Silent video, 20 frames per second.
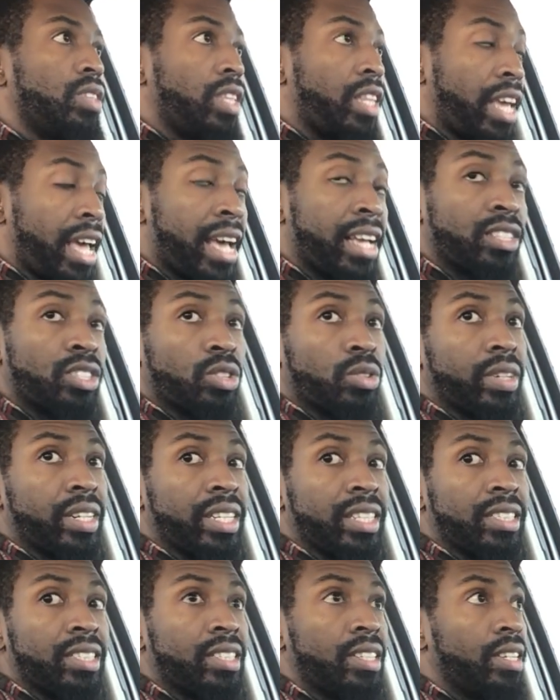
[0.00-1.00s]
The answer
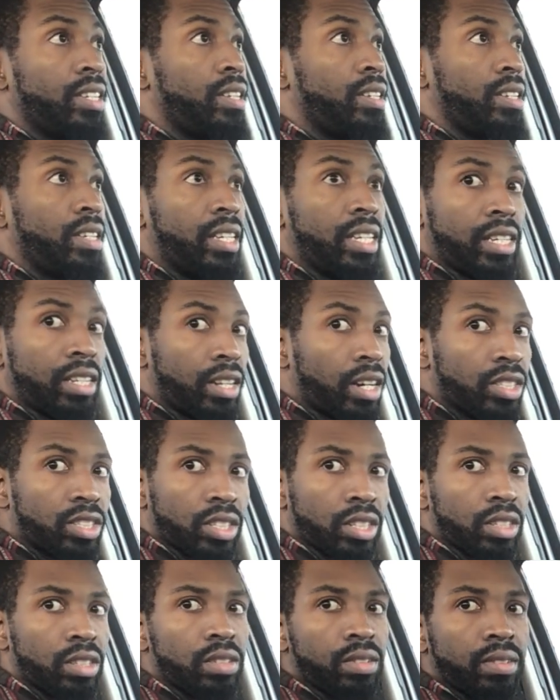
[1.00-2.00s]
is he
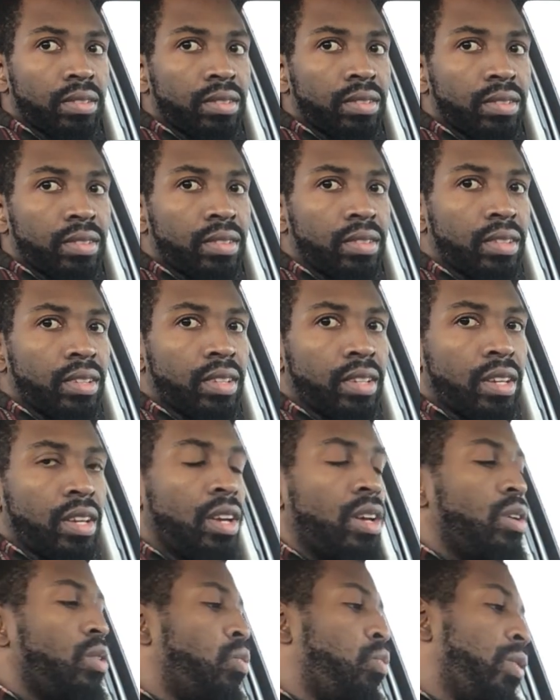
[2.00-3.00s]
doesn't.
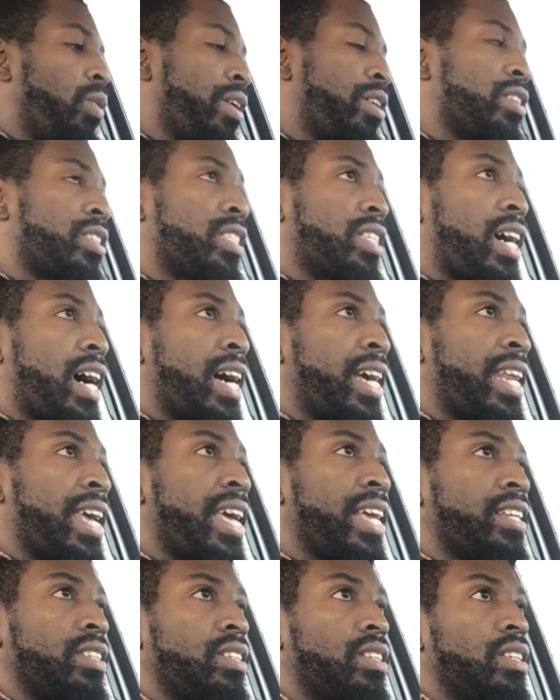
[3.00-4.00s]
Where does God
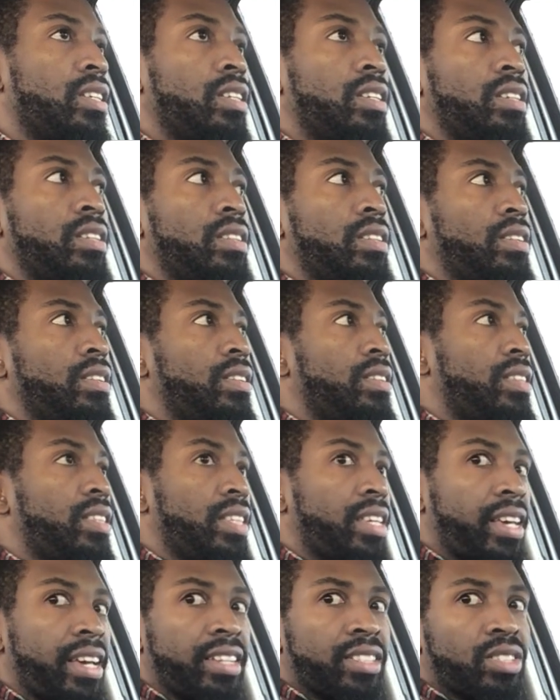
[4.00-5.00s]
end?
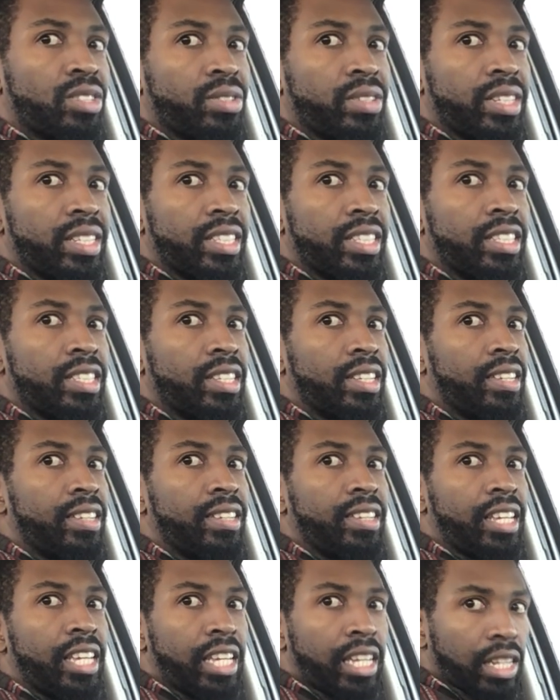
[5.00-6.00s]
The answer is
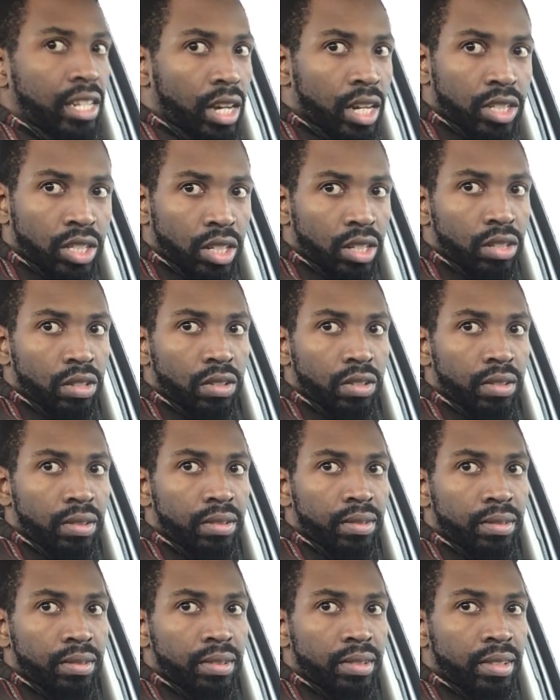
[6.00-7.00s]
he doesn't.
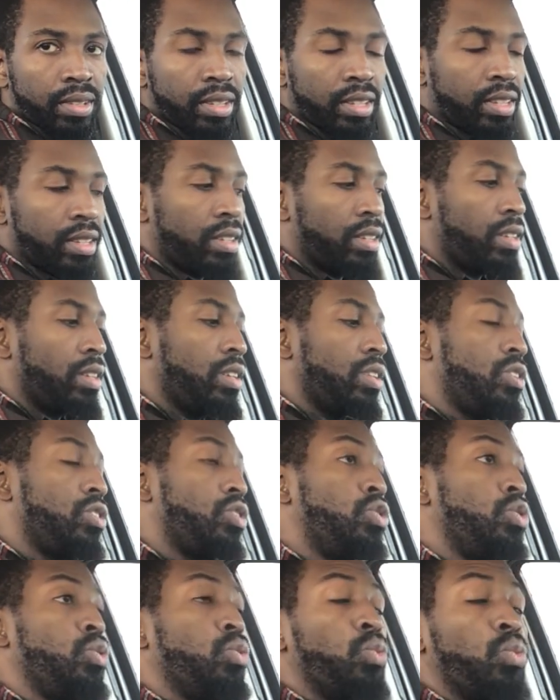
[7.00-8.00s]

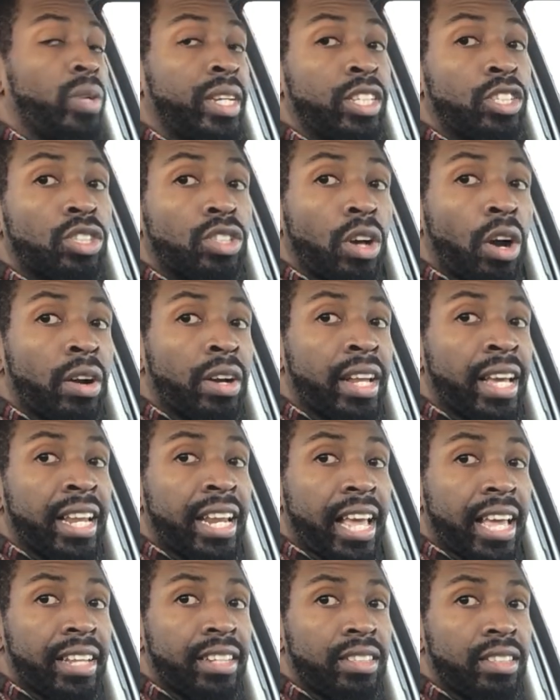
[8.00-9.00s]
Do we start and
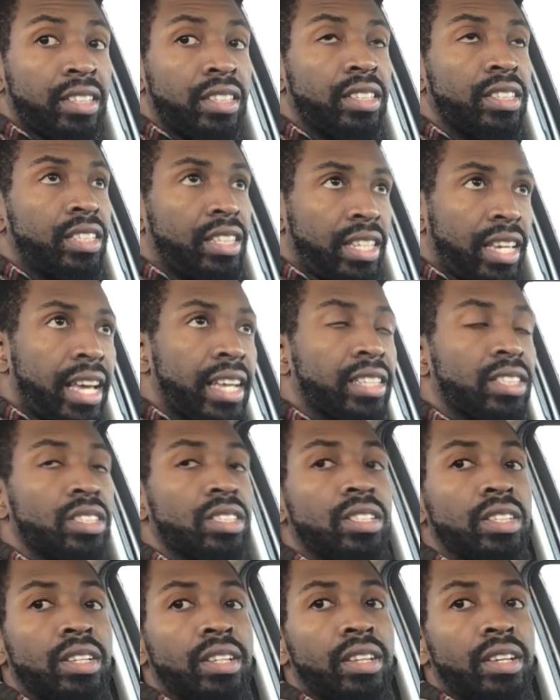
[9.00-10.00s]
end?
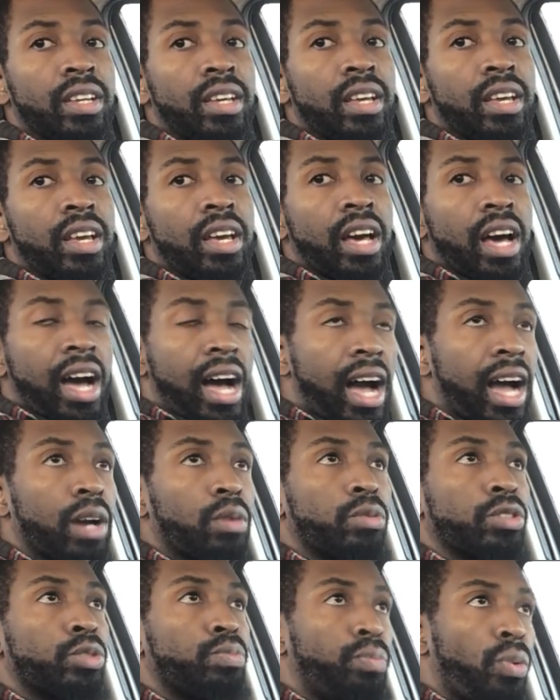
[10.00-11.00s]
Yes. I
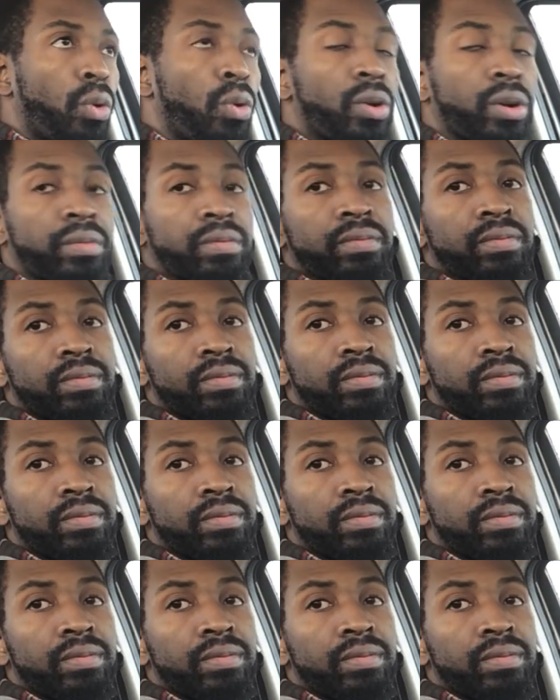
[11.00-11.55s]
was born.